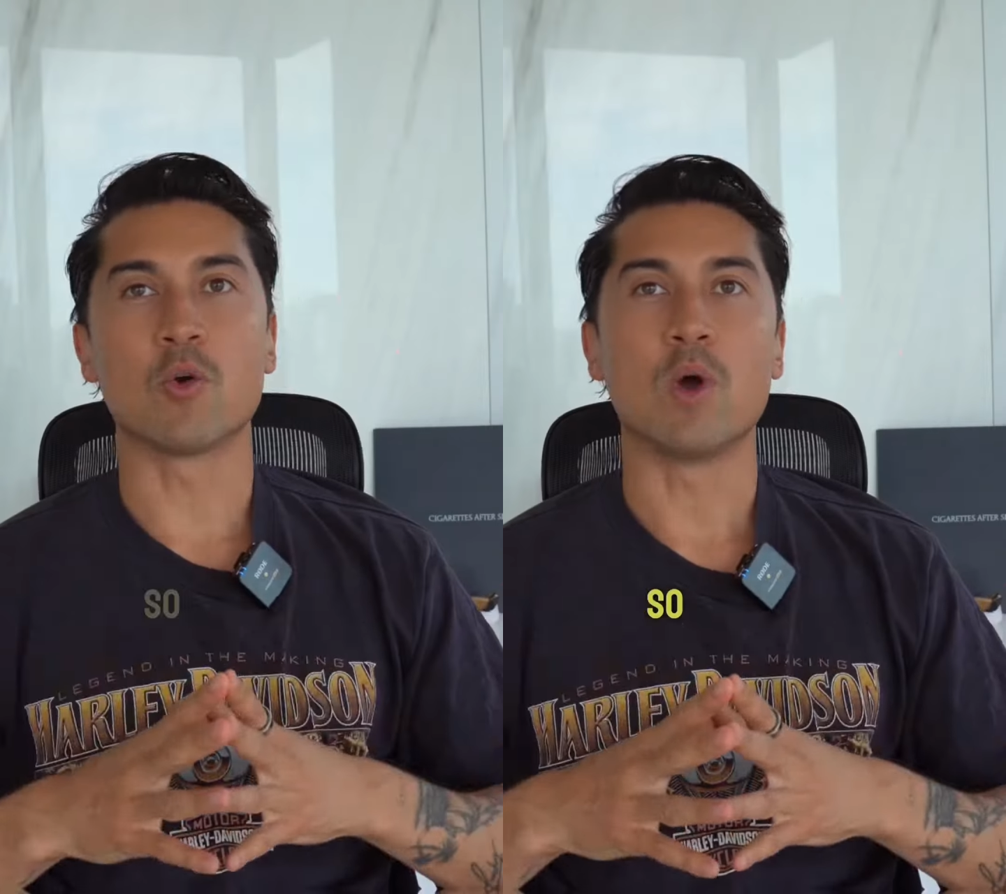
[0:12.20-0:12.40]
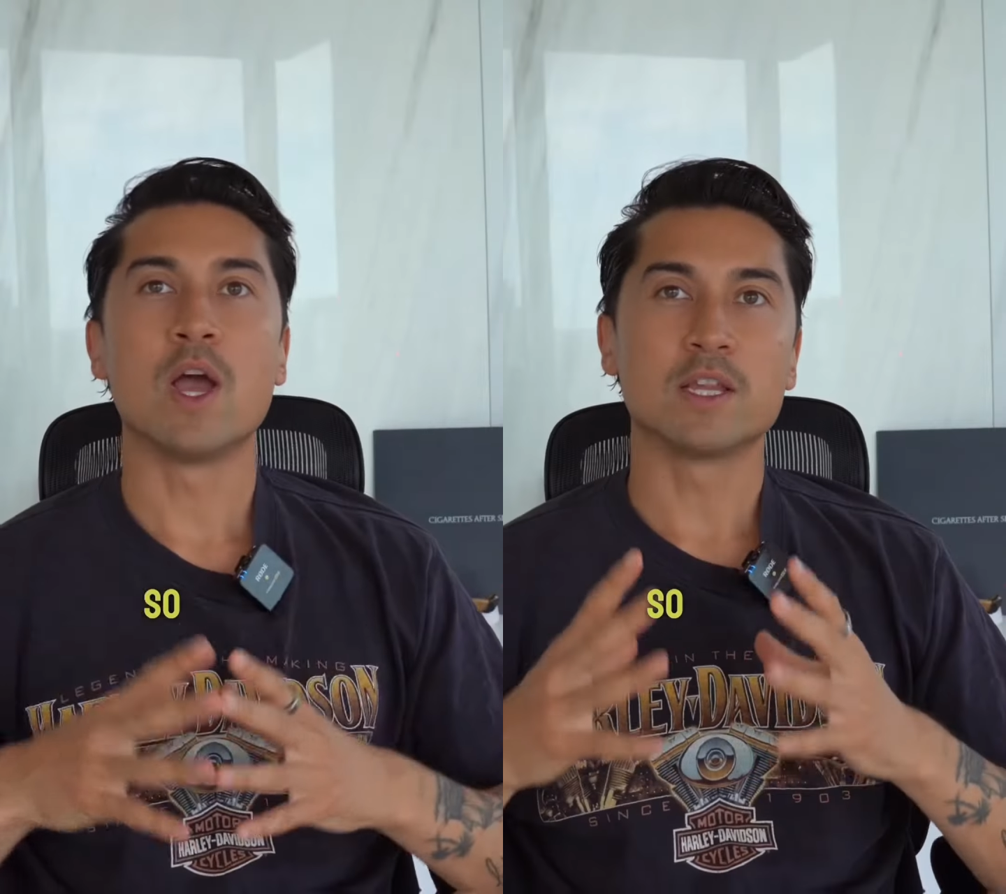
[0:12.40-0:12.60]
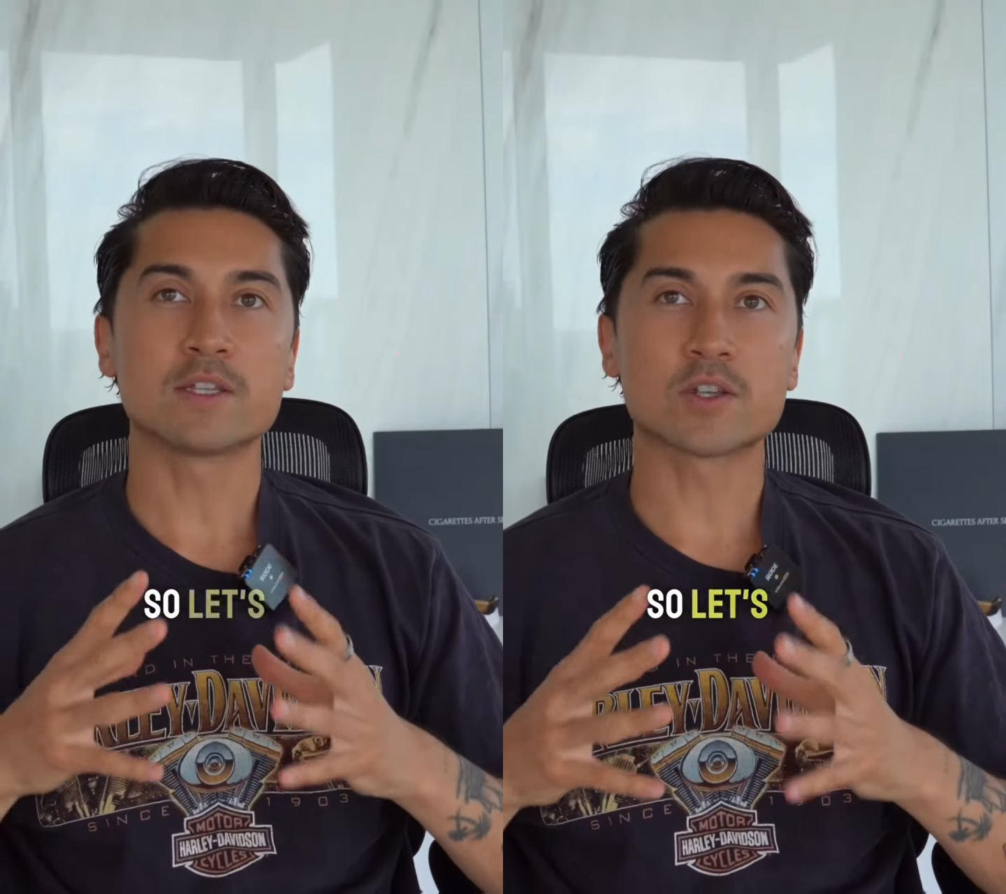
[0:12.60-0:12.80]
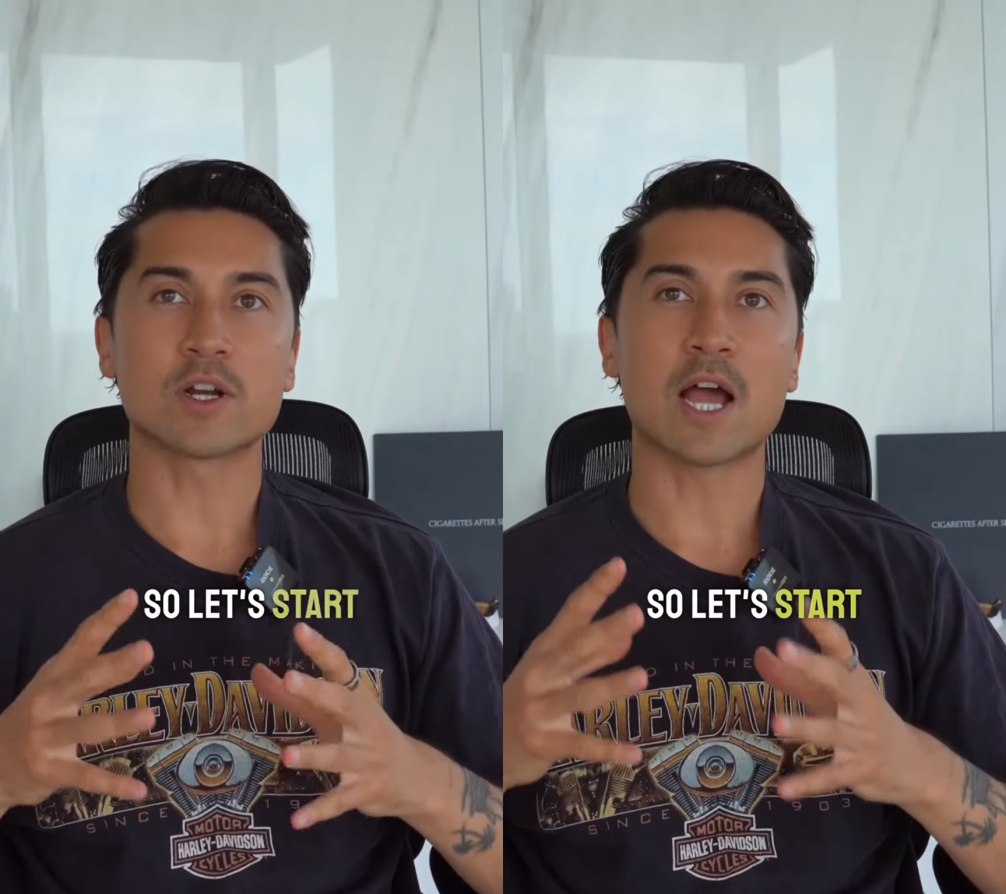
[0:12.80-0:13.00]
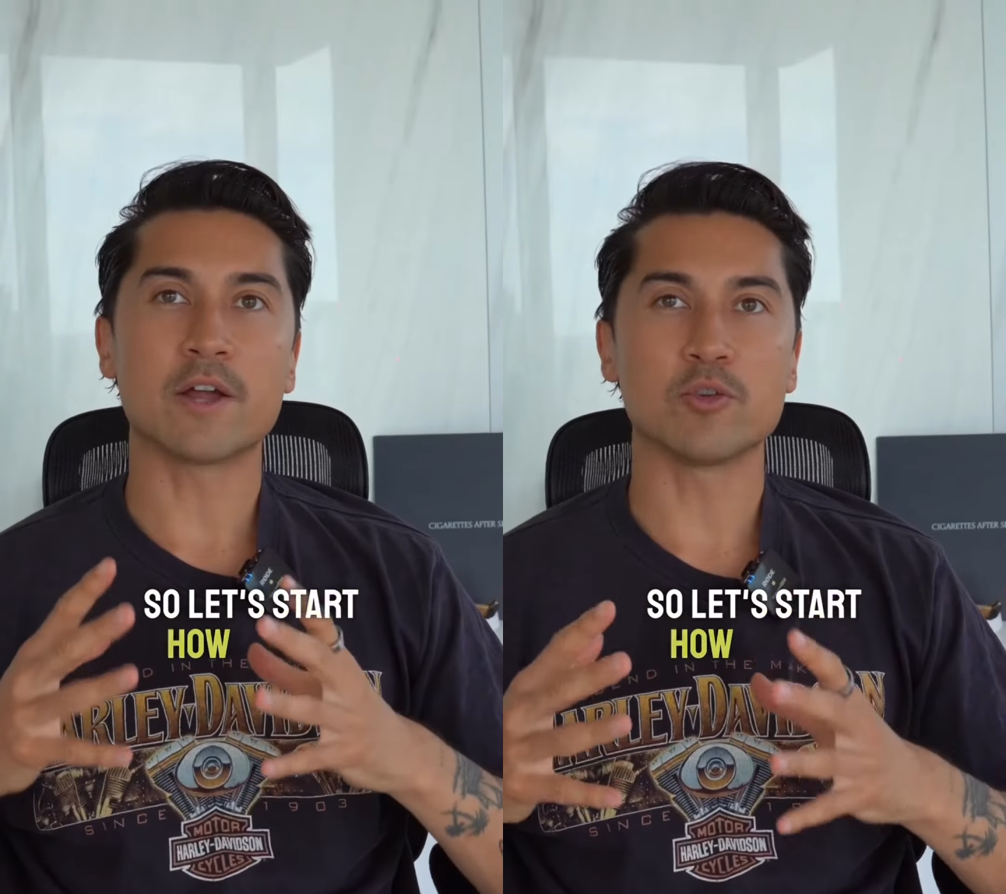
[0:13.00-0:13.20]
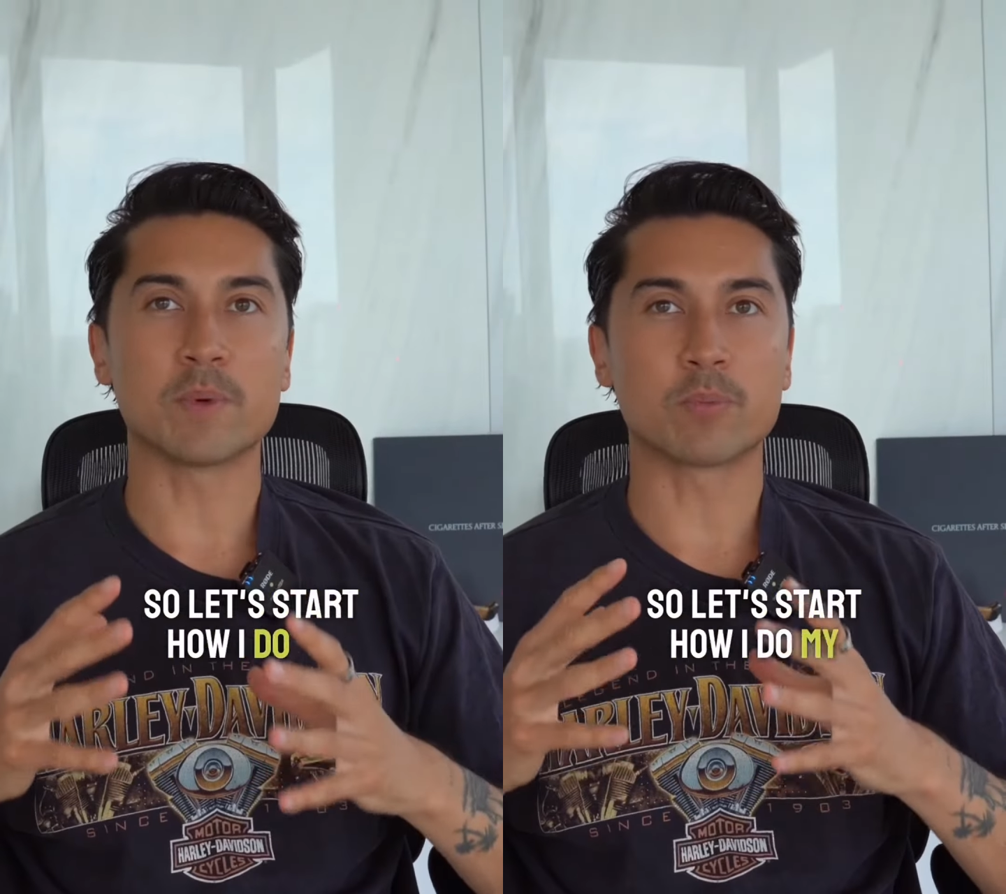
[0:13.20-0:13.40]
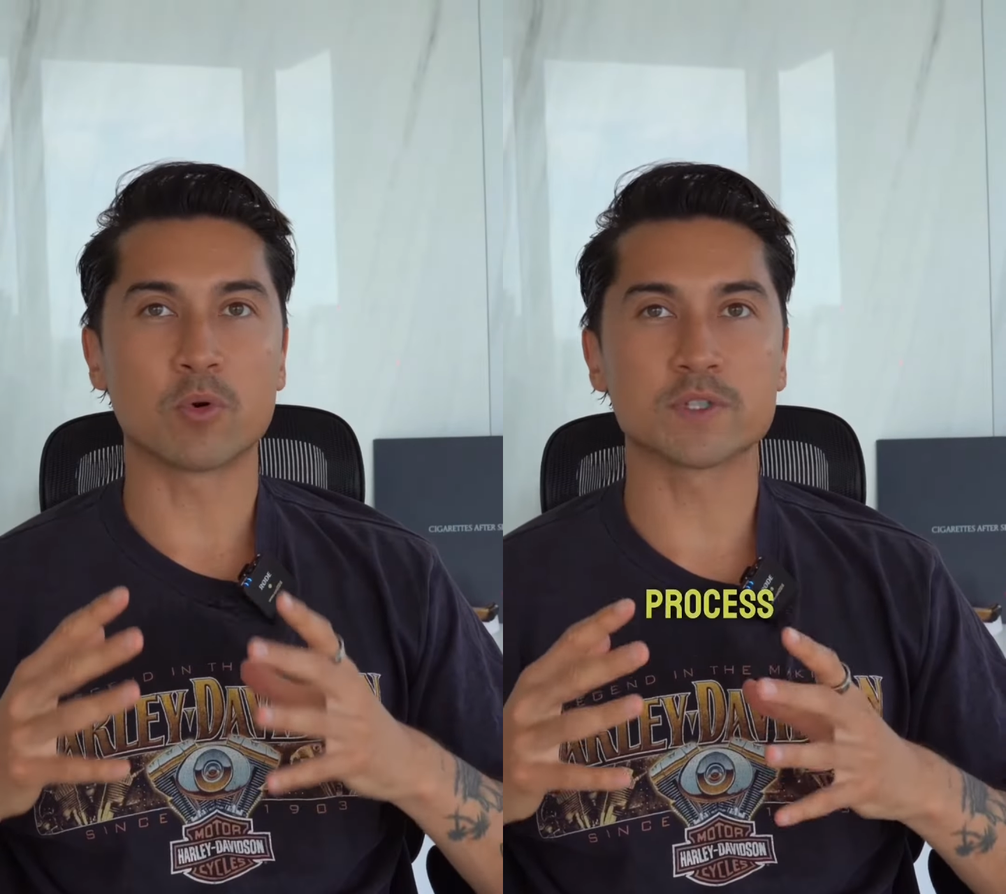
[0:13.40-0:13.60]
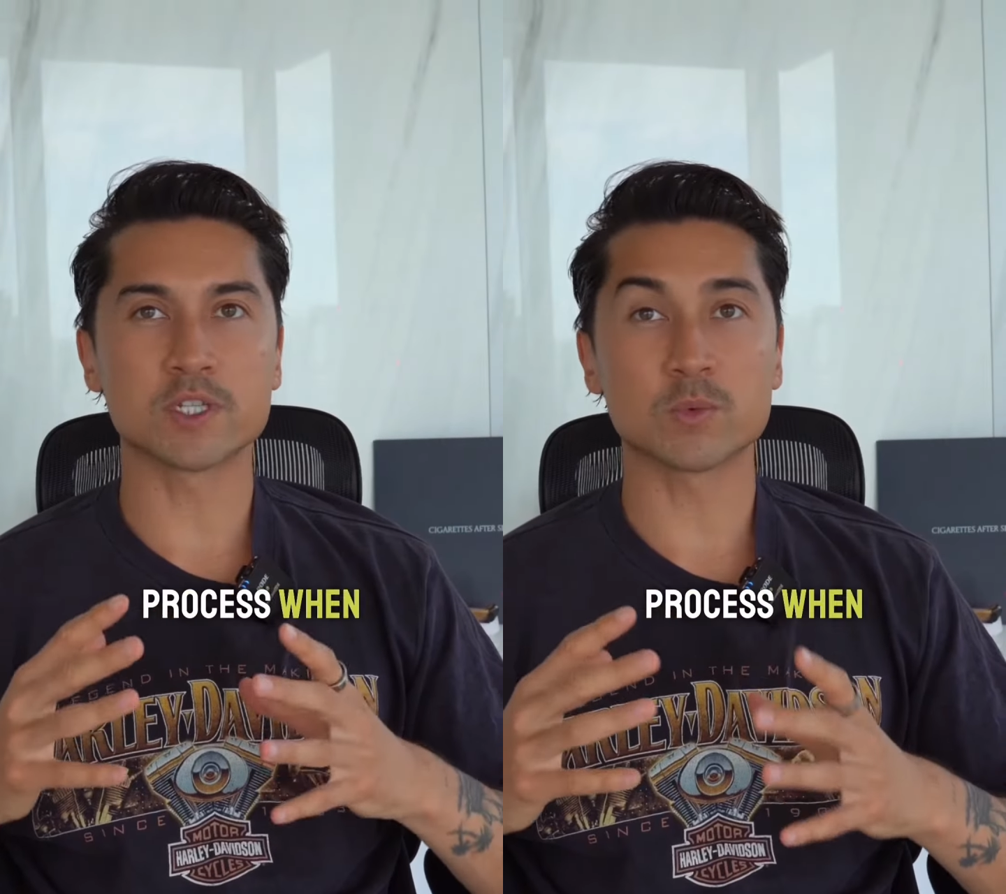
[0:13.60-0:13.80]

So let's start how I do my process